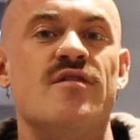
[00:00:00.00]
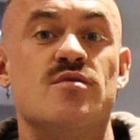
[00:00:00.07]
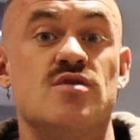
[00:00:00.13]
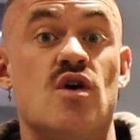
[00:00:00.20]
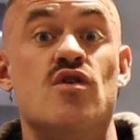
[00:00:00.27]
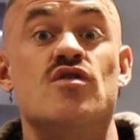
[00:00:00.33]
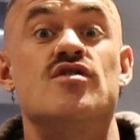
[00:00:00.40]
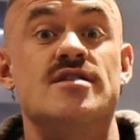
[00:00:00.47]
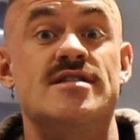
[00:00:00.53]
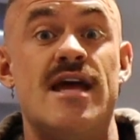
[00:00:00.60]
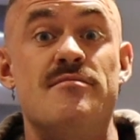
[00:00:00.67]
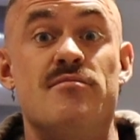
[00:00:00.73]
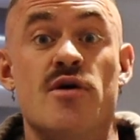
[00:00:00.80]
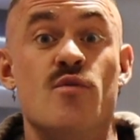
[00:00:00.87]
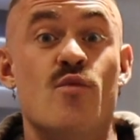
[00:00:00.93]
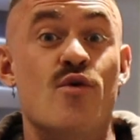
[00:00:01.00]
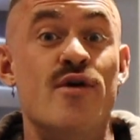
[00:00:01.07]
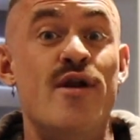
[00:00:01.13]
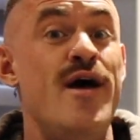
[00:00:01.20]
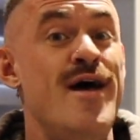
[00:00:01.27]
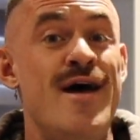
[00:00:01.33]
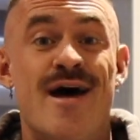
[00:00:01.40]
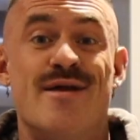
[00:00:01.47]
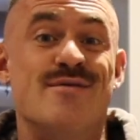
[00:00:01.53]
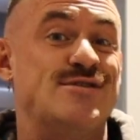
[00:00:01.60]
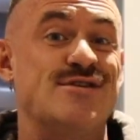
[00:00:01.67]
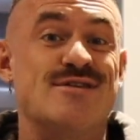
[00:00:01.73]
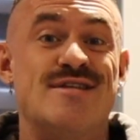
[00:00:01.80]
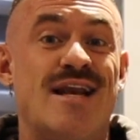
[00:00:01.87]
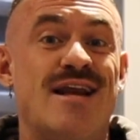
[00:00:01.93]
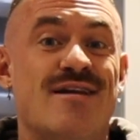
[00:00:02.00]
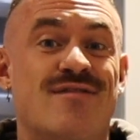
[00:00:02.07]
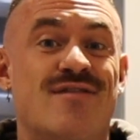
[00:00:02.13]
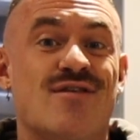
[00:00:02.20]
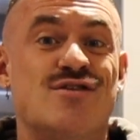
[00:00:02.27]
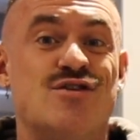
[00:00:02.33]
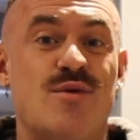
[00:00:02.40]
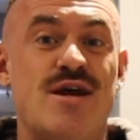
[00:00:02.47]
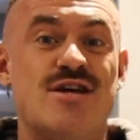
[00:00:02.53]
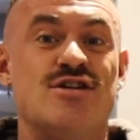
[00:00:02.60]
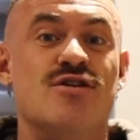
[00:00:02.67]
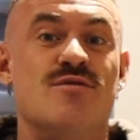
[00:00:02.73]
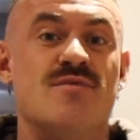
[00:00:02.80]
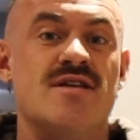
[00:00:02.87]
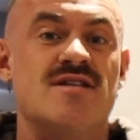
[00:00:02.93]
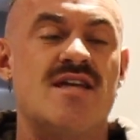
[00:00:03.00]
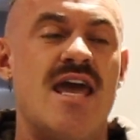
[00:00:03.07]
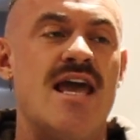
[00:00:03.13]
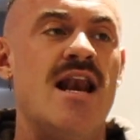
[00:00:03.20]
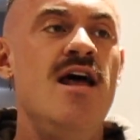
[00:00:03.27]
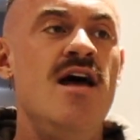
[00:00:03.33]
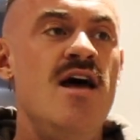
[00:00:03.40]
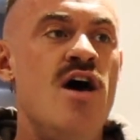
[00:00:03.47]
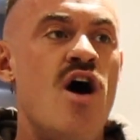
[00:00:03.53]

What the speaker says: It was 110.1, and I was just a little fluctuation up in the scale.